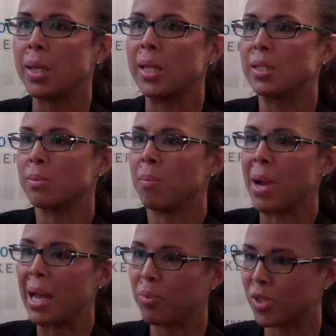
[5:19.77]
it's
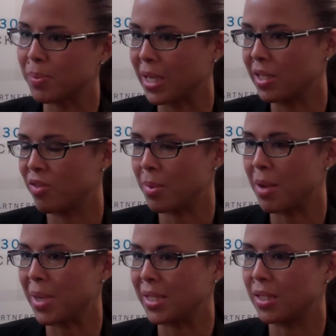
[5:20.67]
my perspective
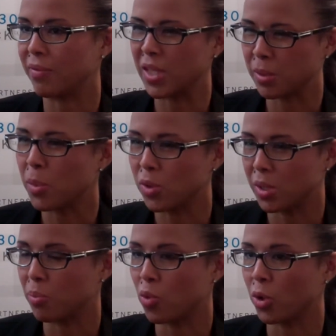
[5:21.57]
about myself that's most
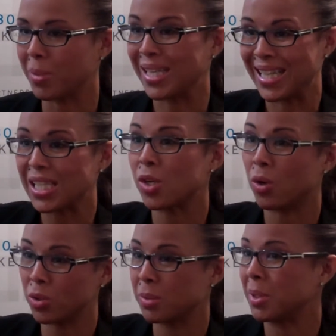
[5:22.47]
important, because that's
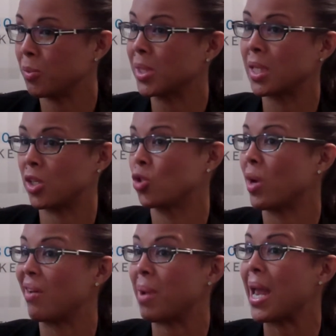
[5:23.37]
ultimately what's going to
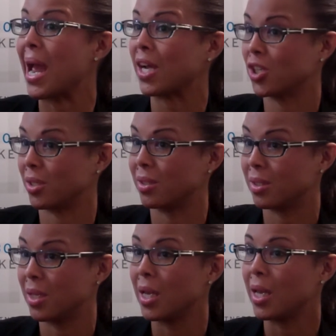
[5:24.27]
drive my
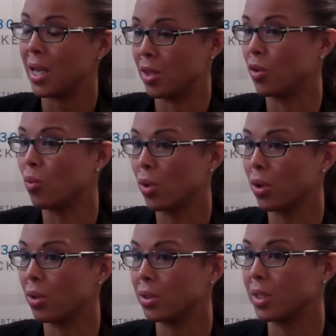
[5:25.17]
actions in the
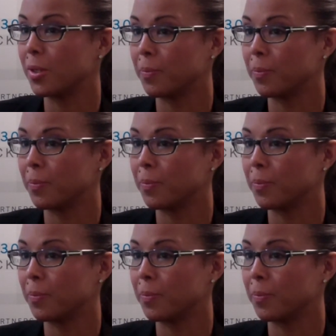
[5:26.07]
world.